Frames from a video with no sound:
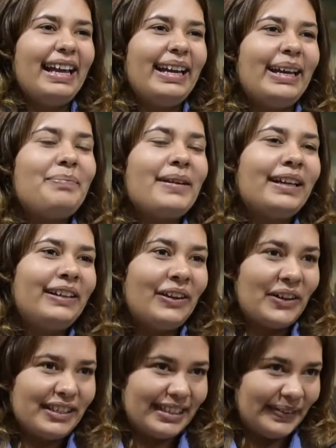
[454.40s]
It'd be a
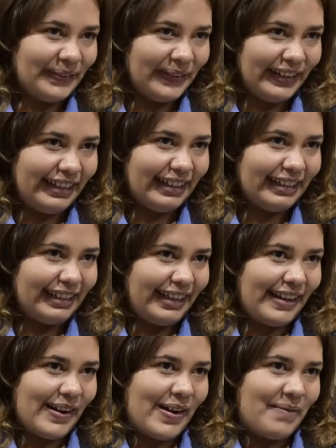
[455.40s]
lot different
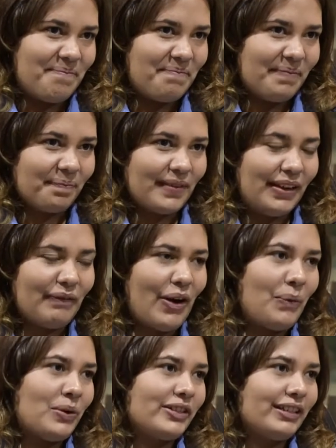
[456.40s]
if I
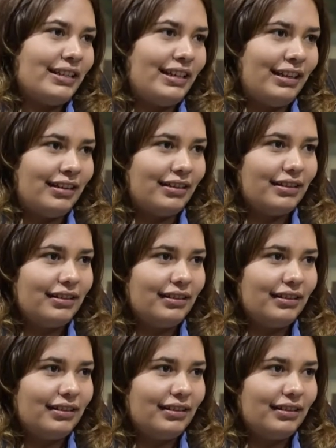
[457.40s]
wasn't in